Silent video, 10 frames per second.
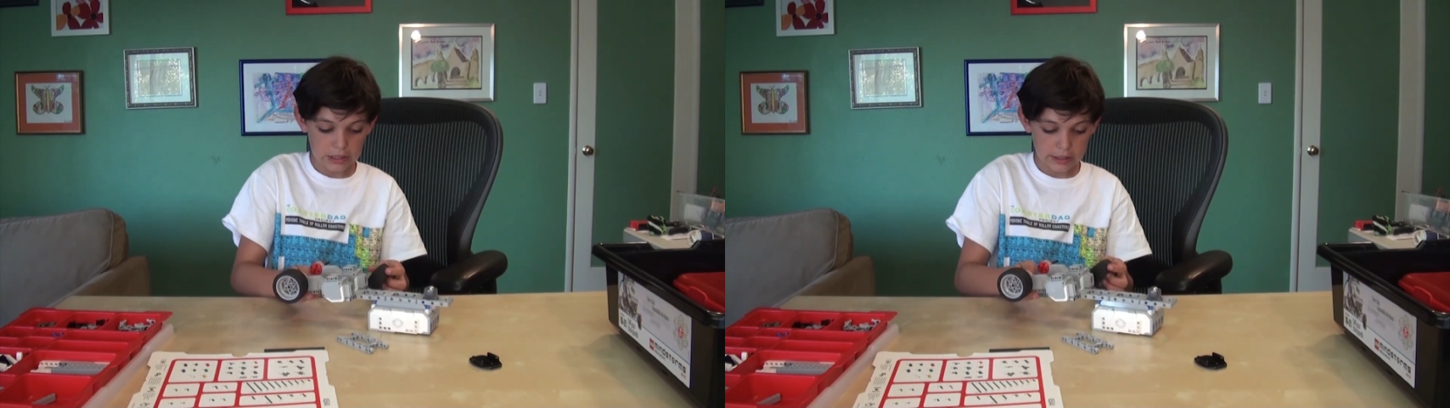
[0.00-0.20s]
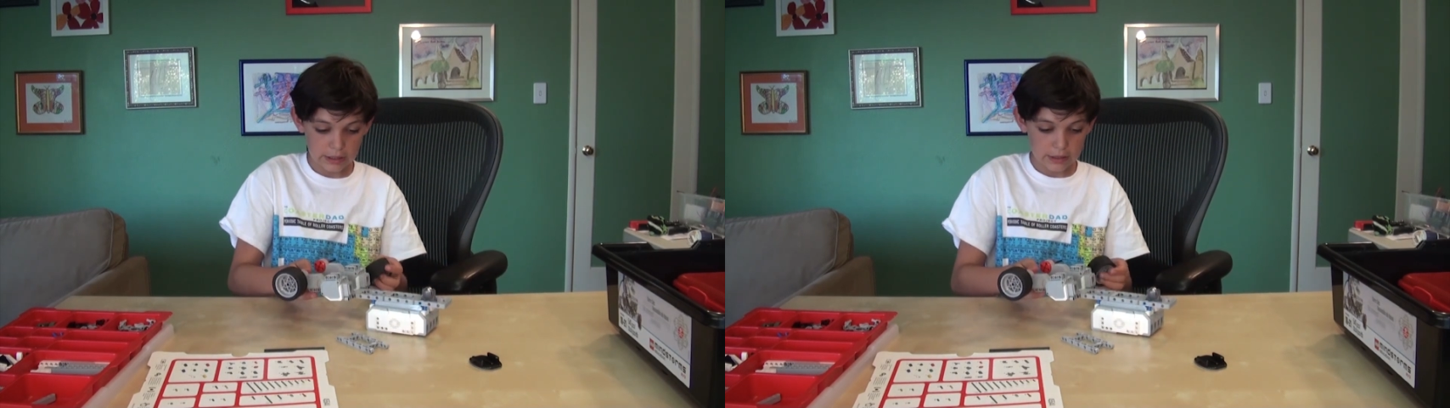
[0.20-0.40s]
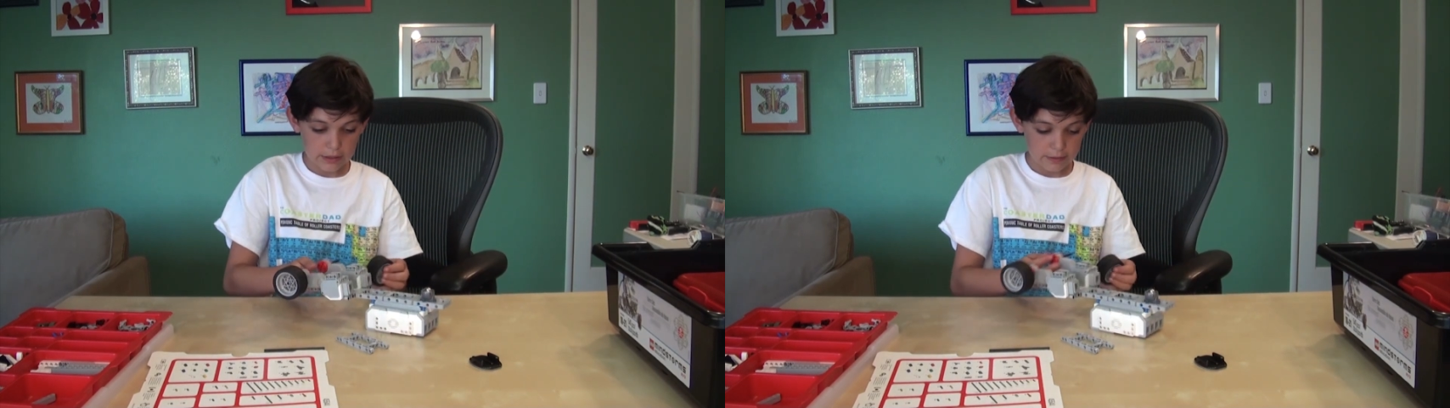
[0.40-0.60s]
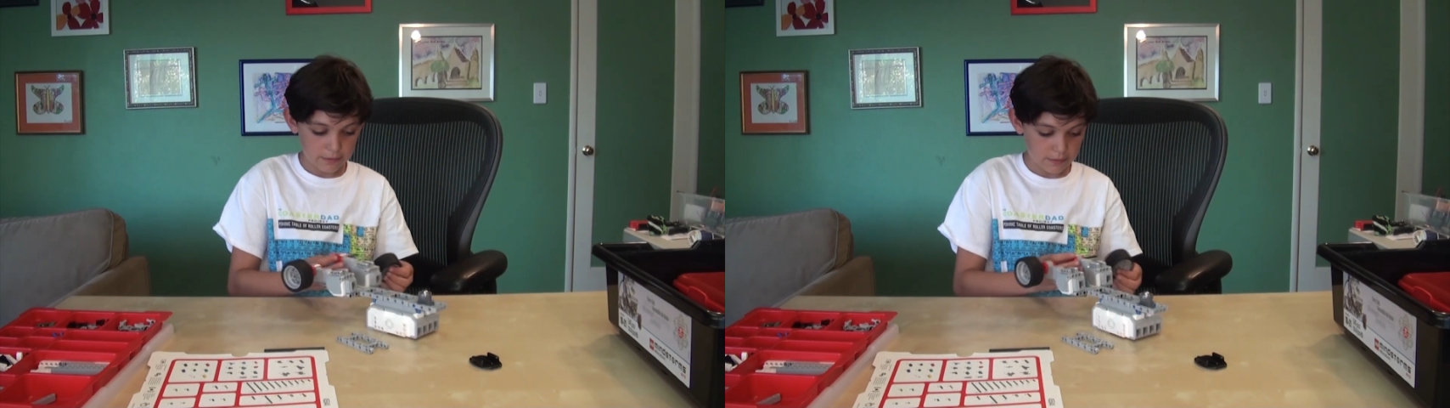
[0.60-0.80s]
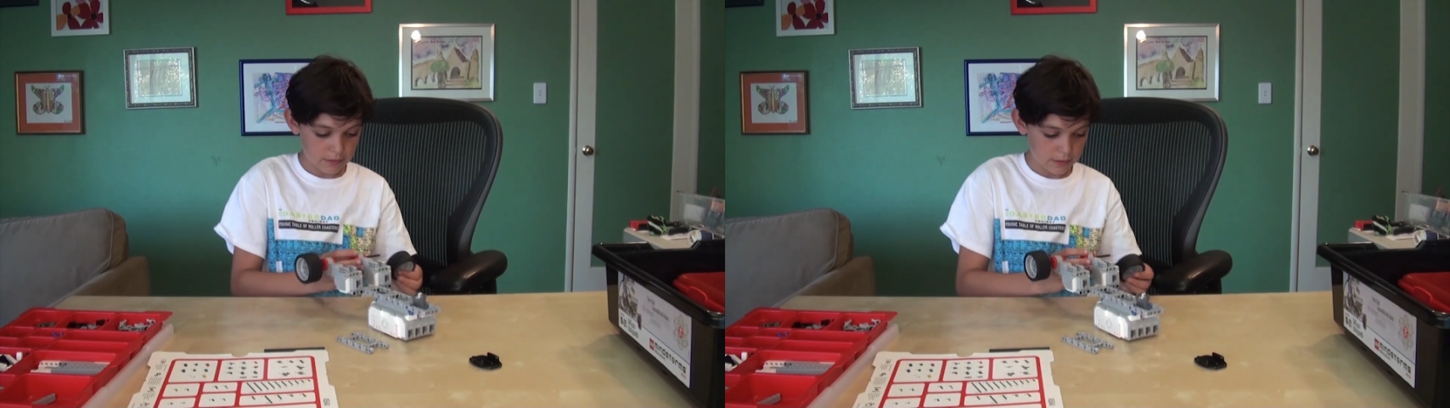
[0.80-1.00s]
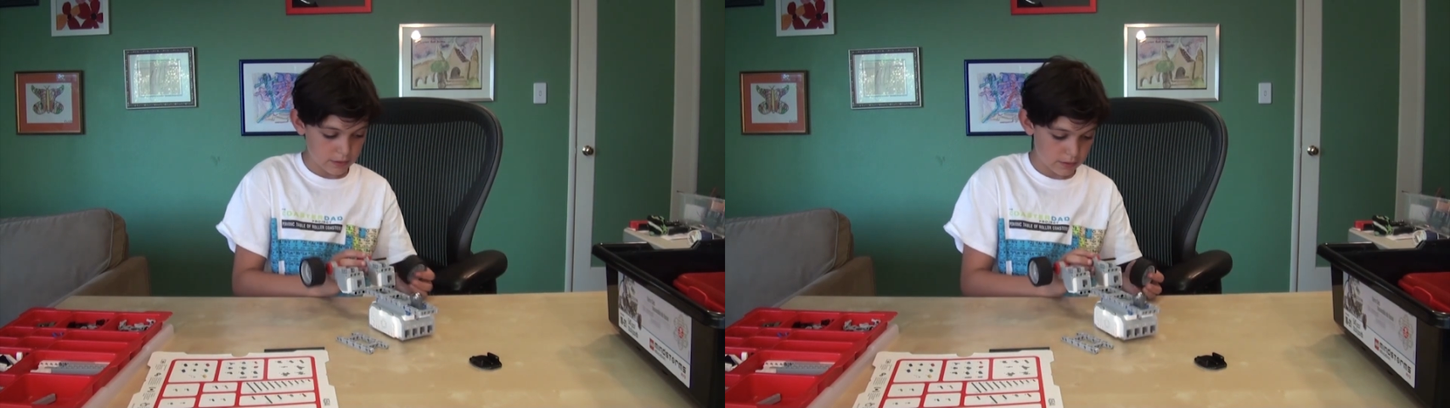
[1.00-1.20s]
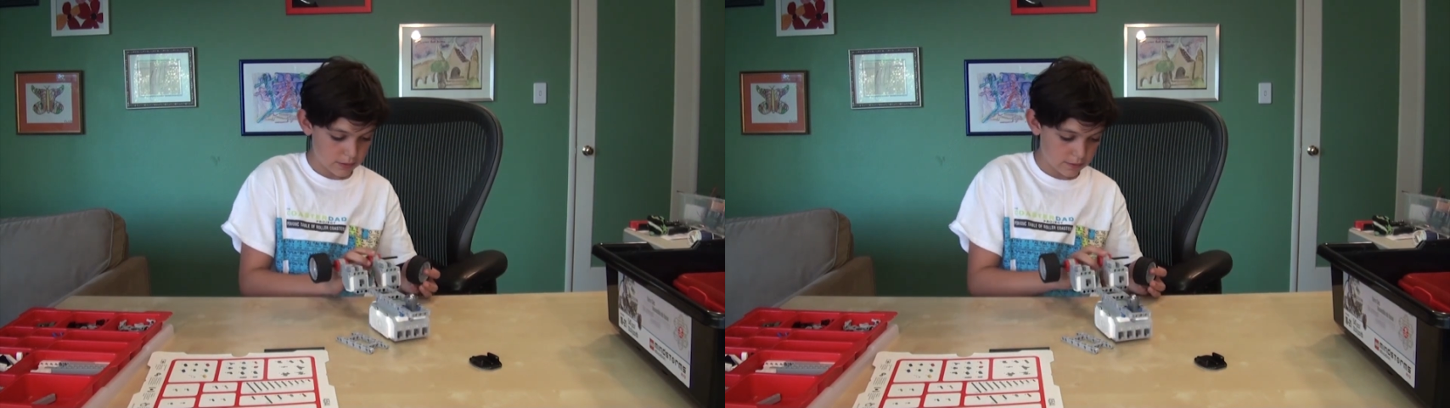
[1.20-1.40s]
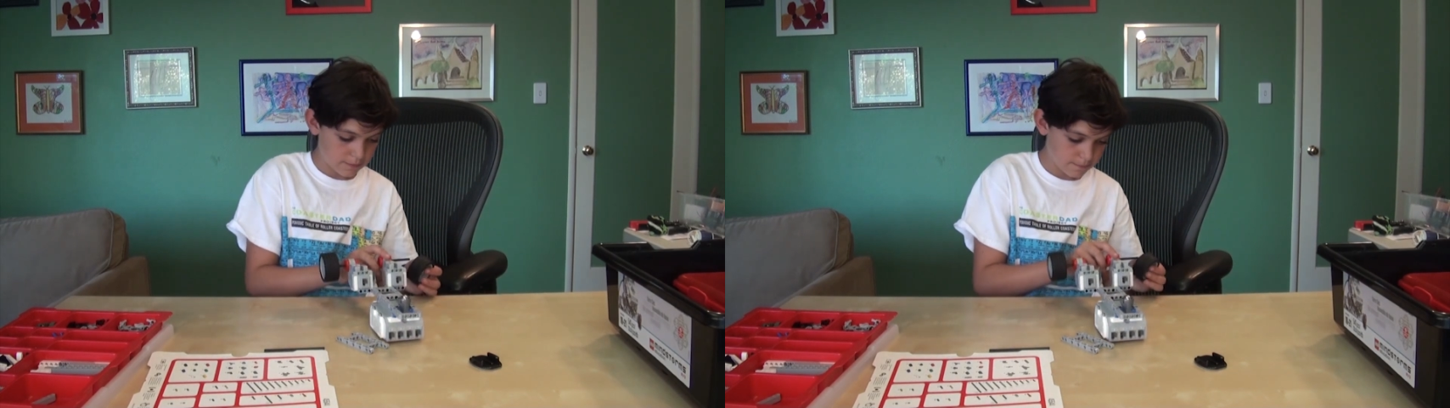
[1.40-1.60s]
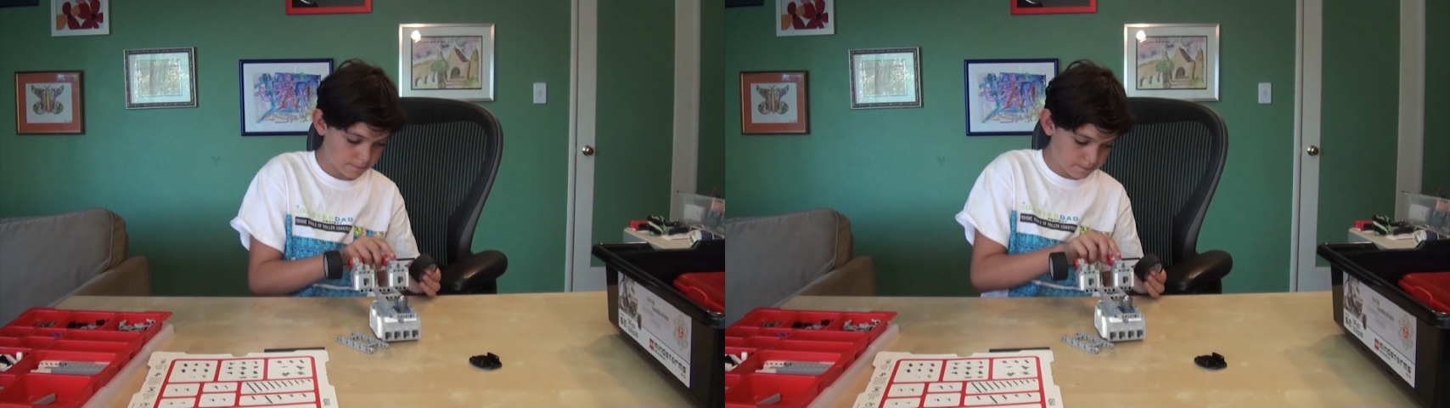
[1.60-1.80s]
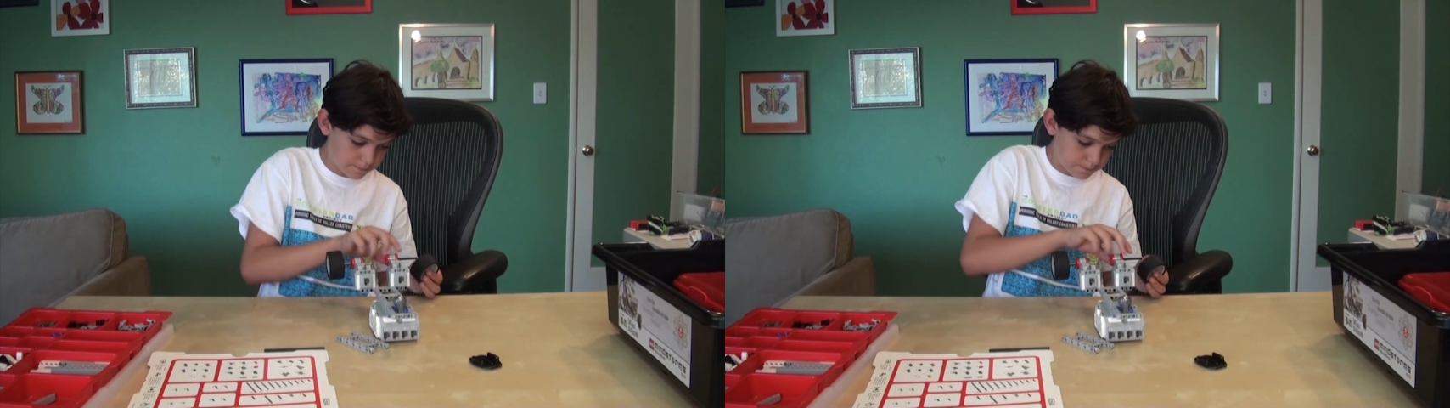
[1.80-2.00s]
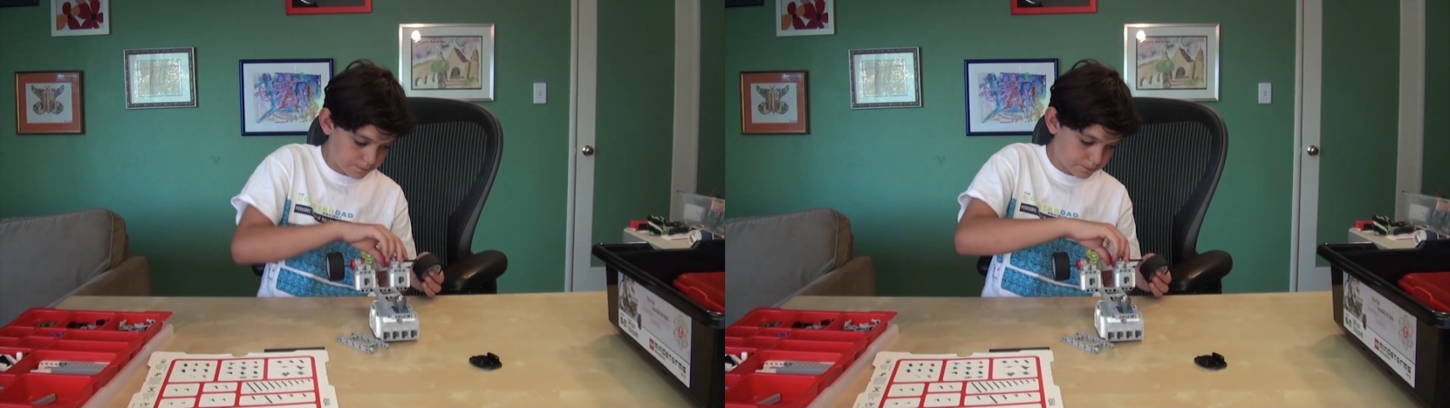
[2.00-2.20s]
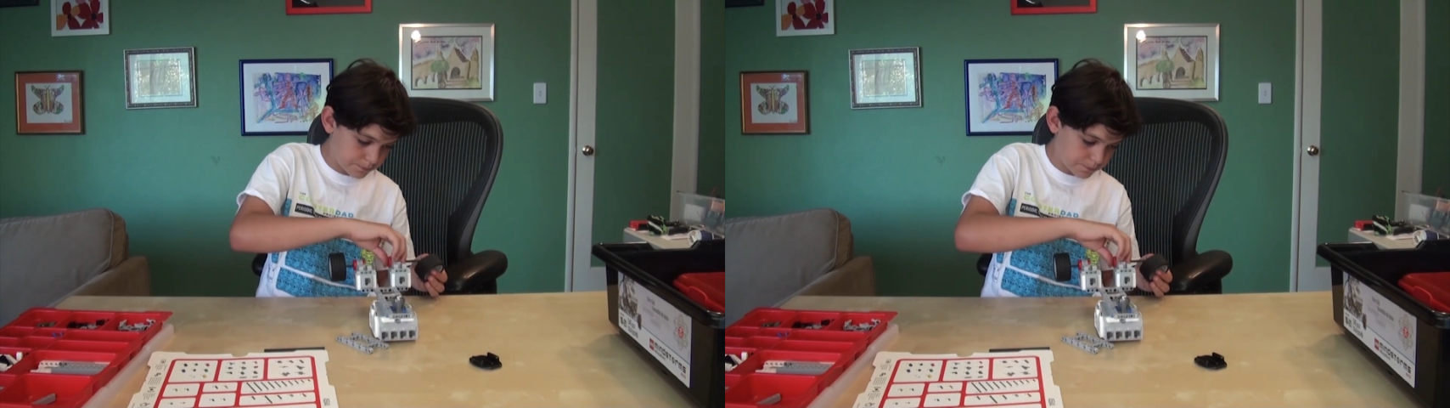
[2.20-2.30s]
[no speech]